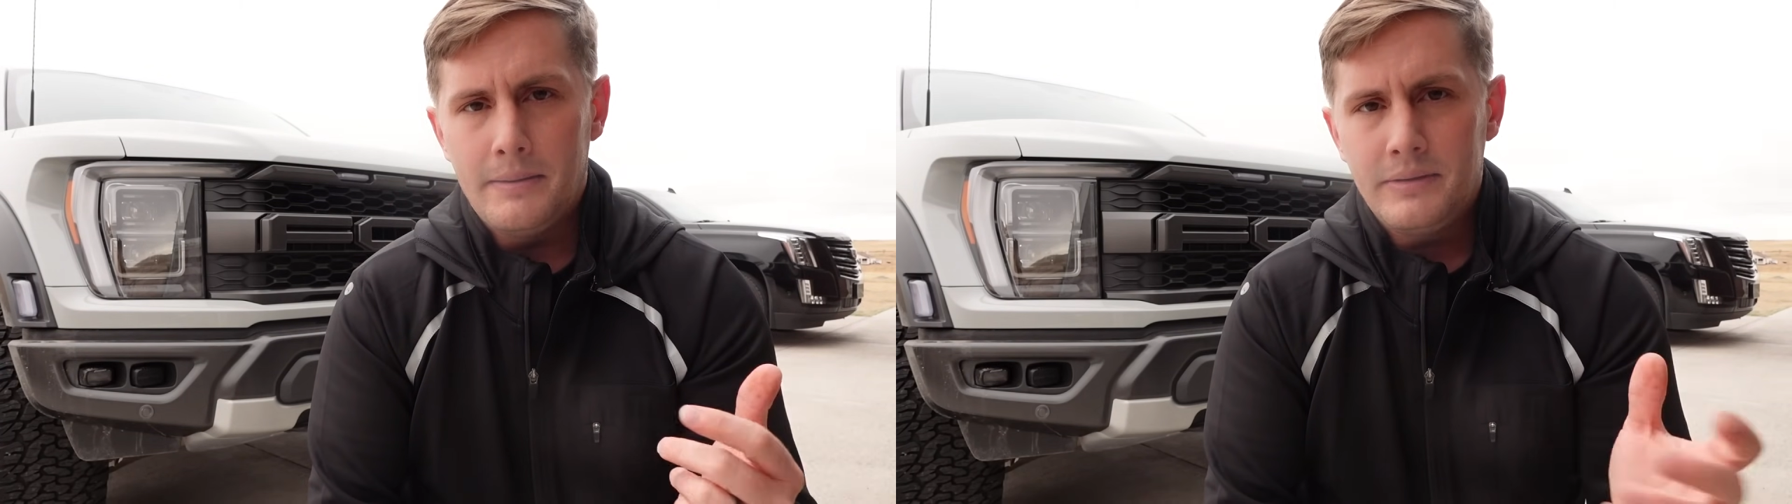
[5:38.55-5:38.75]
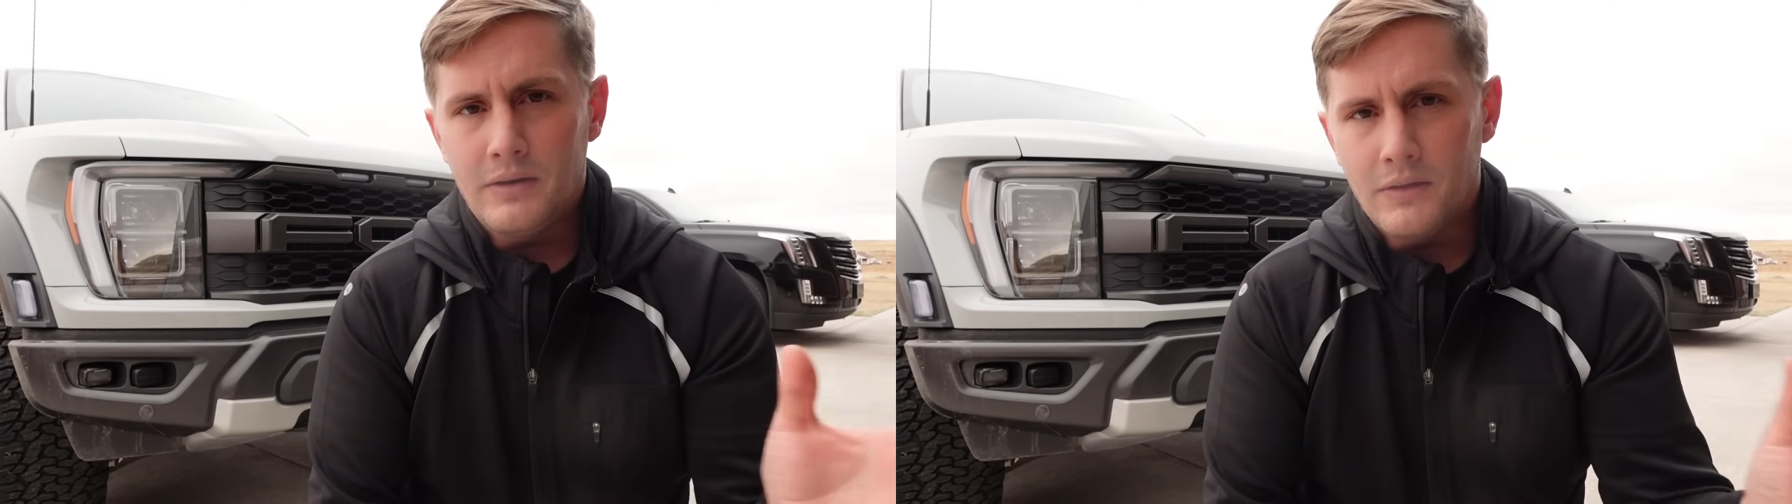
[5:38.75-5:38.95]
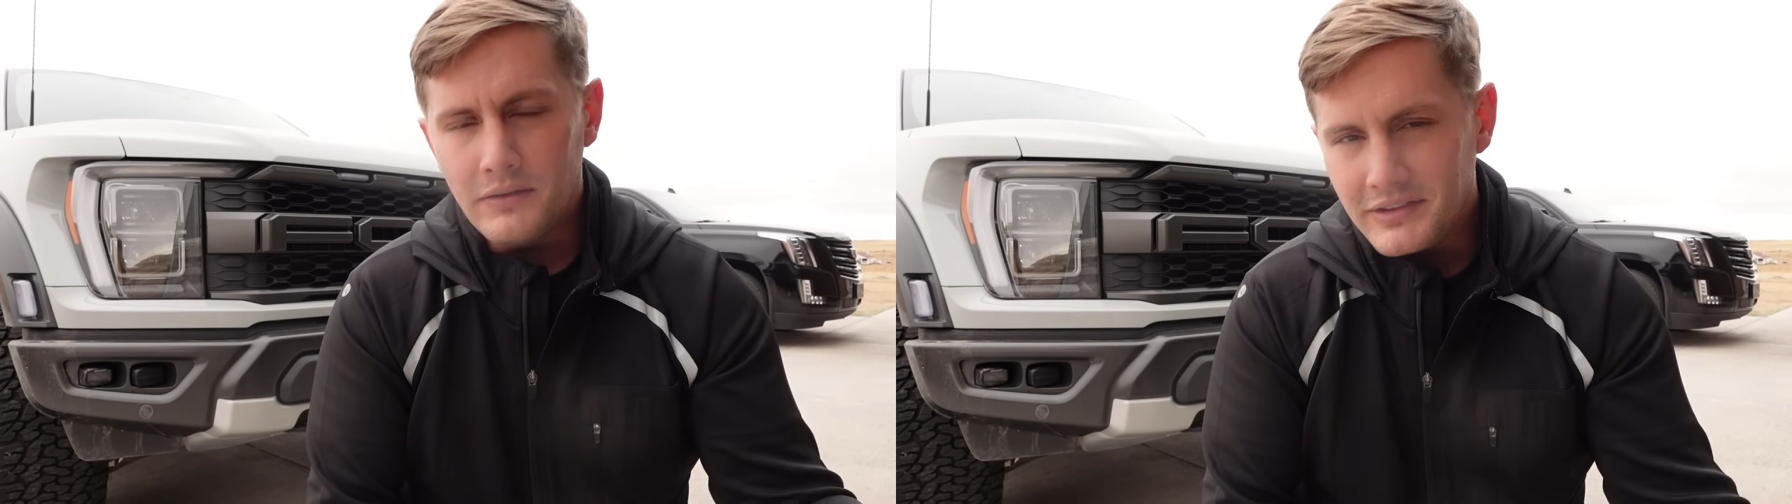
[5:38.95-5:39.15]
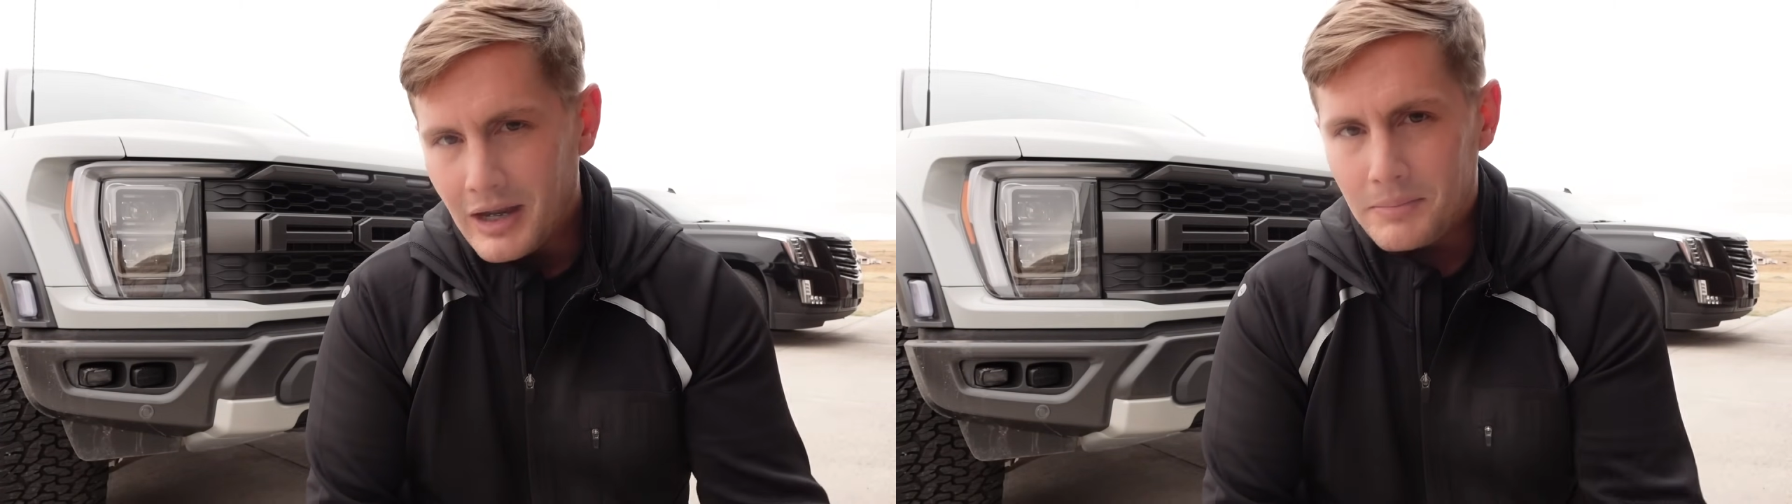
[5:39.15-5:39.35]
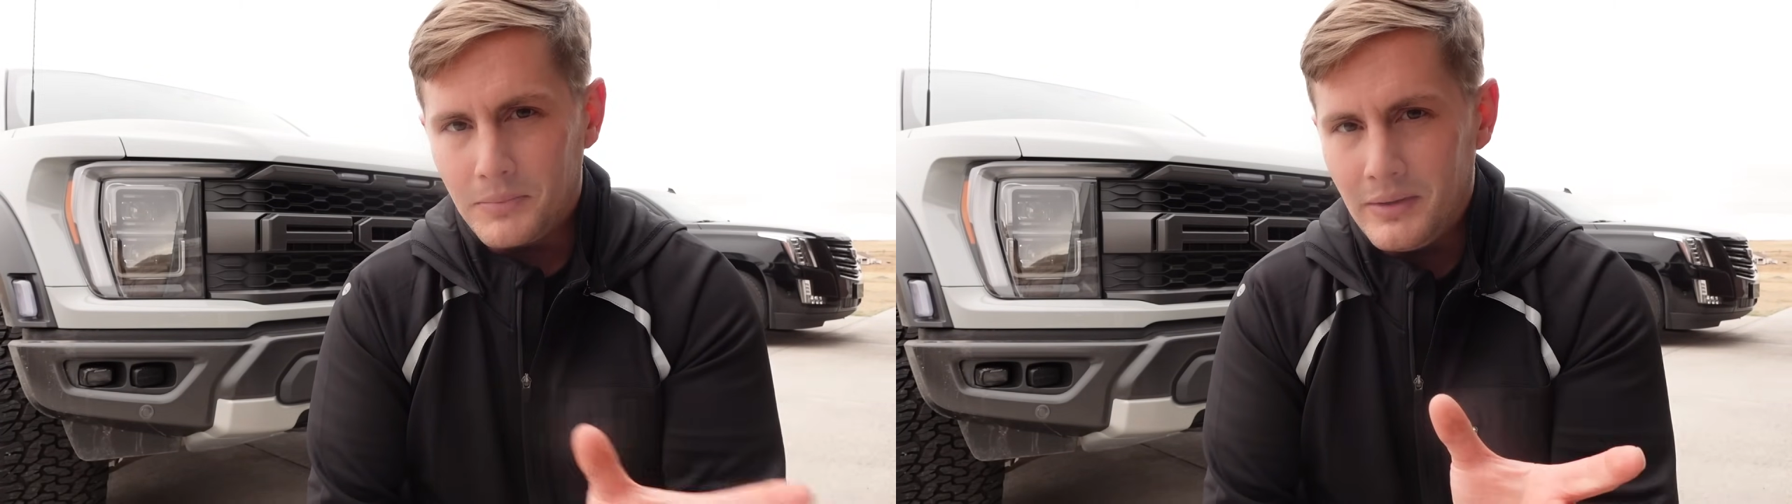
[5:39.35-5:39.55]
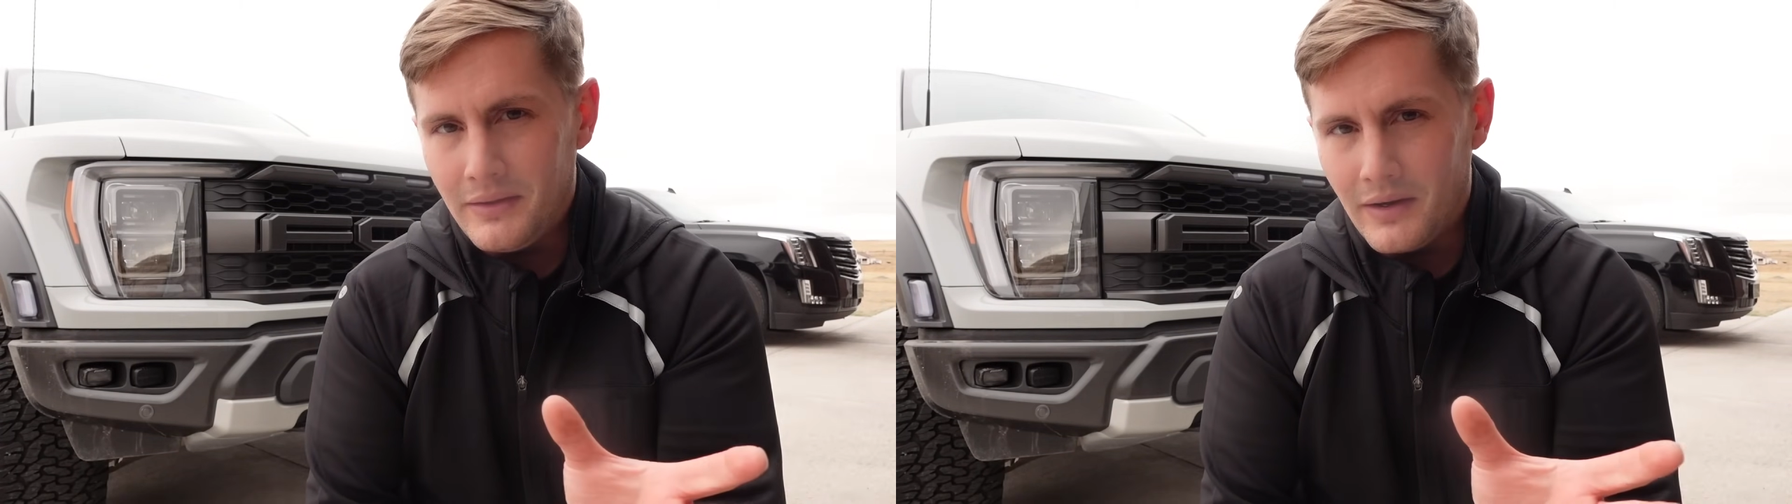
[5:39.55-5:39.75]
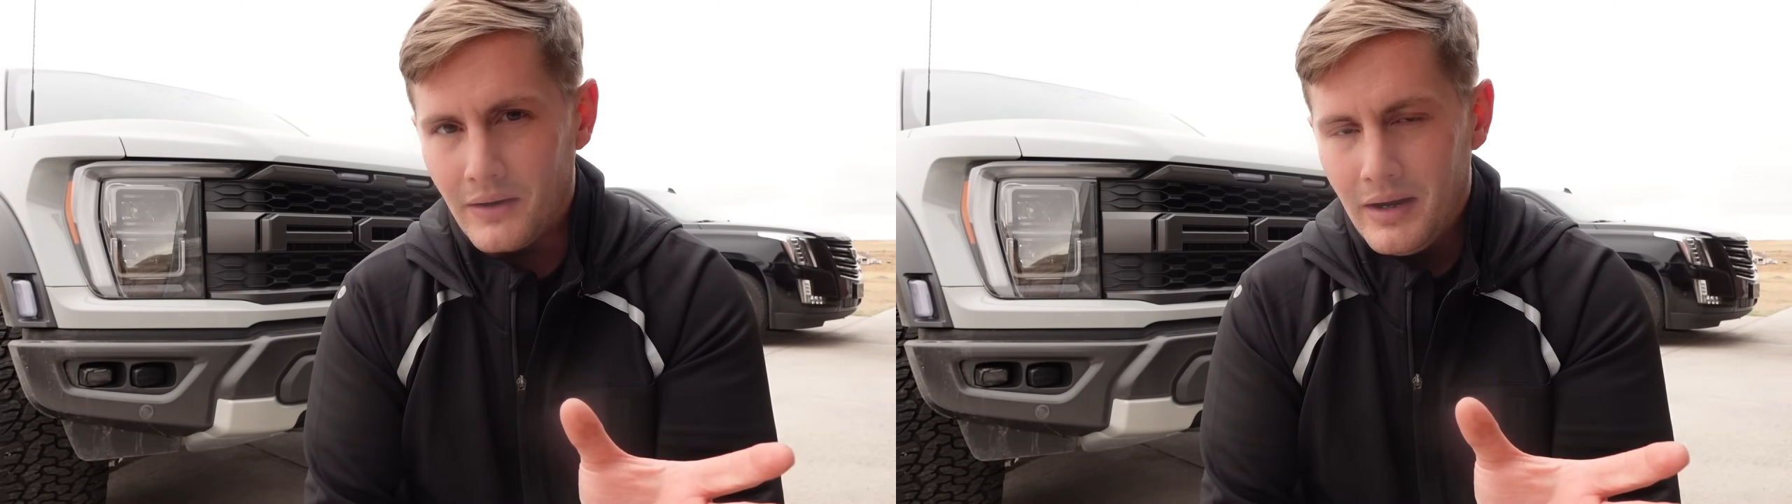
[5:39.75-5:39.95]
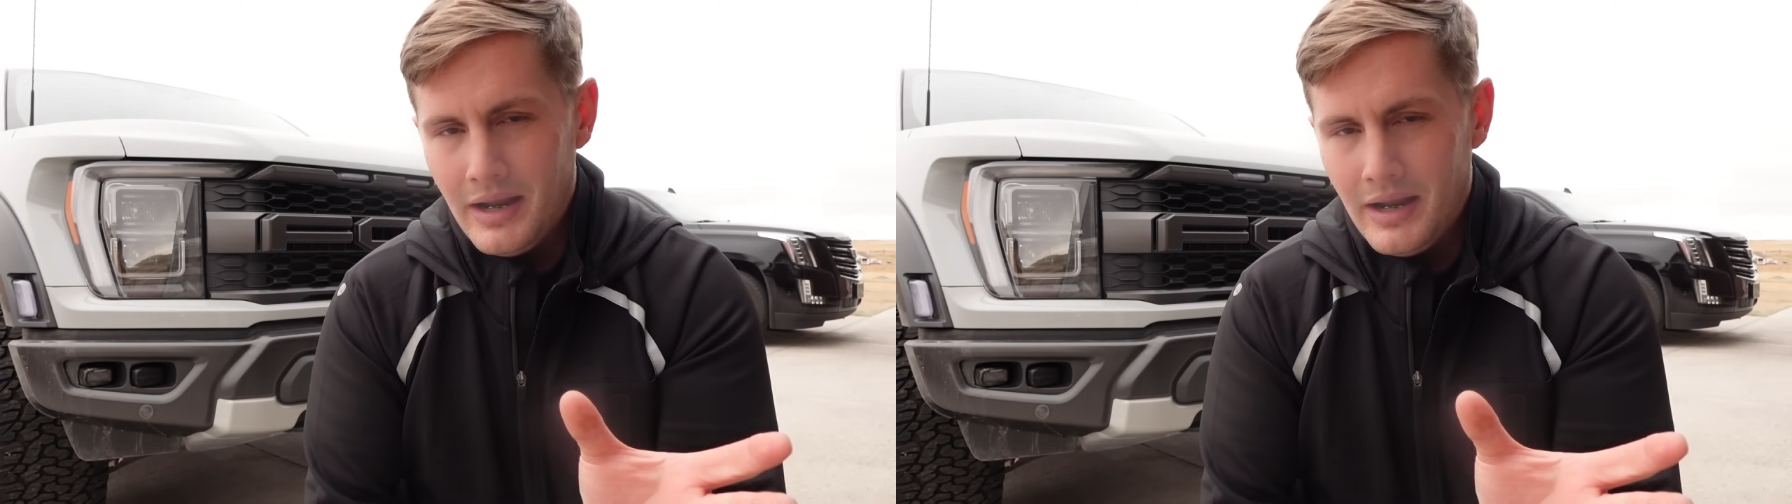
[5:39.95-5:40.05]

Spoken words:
Those top 3 there,